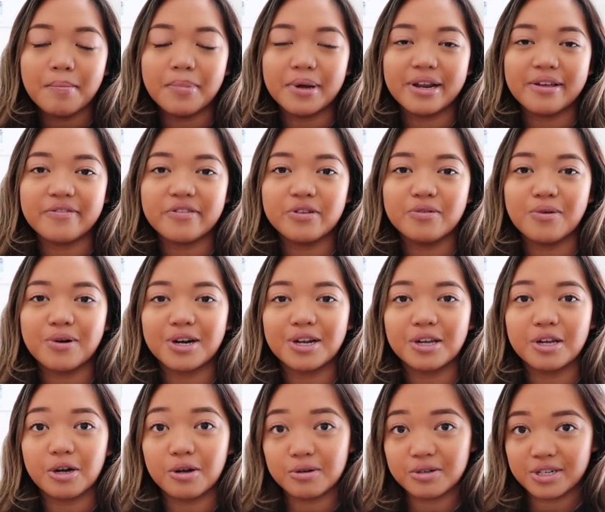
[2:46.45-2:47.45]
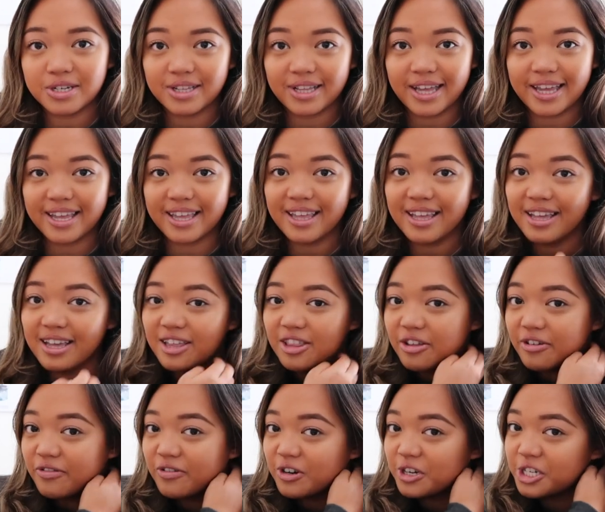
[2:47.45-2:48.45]
But if you want to go to like
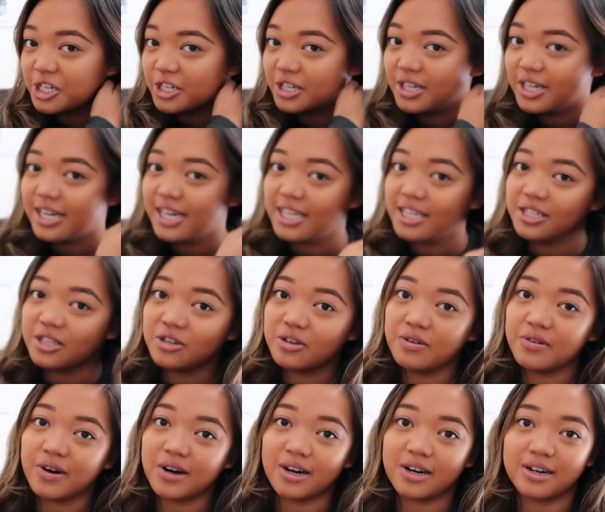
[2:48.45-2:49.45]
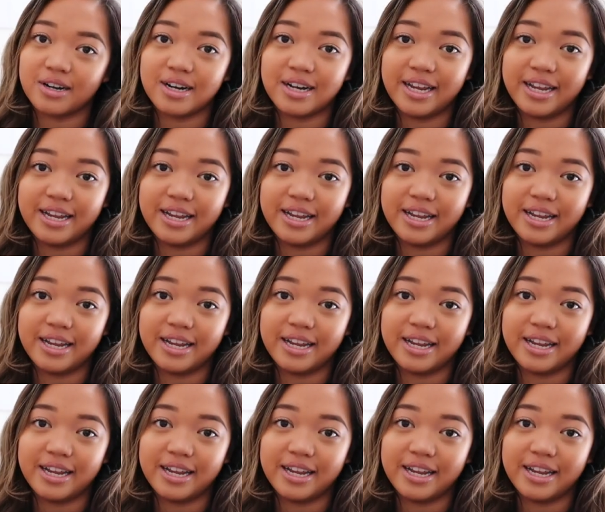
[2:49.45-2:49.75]
the fraternities who are